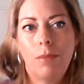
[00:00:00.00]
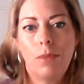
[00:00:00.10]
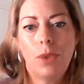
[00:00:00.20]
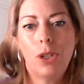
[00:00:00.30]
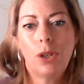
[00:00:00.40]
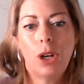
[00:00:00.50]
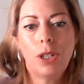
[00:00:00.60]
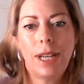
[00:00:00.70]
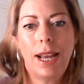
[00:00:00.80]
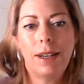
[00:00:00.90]
you
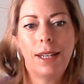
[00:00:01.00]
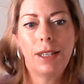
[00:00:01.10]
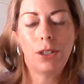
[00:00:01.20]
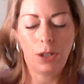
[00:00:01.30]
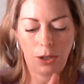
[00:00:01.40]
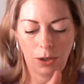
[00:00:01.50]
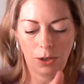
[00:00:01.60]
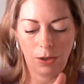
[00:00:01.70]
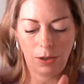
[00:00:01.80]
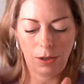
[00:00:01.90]
go down
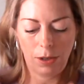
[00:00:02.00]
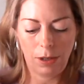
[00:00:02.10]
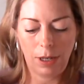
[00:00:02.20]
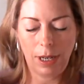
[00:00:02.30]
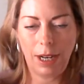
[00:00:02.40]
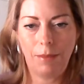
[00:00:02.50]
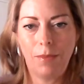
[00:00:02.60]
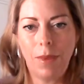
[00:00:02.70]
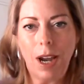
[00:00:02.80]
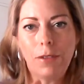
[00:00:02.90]
into
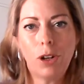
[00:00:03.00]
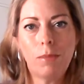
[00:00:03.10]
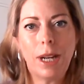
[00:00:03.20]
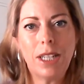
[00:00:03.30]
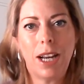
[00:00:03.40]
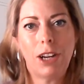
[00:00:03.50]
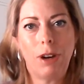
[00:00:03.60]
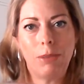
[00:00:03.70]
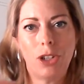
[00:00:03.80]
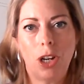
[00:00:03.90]
I've got my
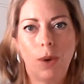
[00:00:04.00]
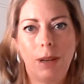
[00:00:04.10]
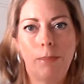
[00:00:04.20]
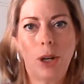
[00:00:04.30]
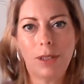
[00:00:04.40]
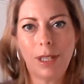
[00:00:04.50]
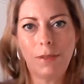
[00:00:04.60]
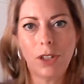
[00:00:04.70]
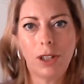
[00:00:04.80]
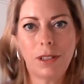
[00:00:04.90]
diagram showing
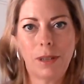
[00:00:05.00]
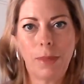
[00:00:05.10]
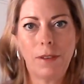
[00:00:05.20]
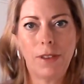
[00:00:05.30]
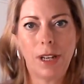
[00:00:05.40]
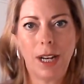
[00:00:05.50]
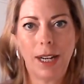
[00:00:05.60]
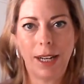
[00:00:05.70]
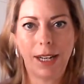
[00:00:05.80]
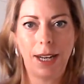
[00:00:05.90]
positive dollars above the
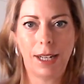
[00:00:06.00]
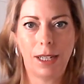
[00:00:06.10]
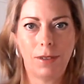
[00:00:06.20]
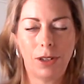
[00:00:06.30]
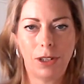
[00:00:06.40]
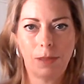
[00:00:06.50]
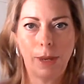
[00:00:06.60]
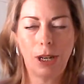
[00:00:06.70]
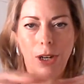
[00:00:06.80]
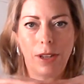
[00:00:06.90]
line and negative dollars
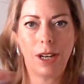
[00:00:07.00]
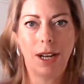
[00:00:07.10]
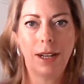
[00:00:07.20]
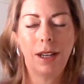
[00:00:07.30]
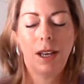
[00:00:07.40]
below the line.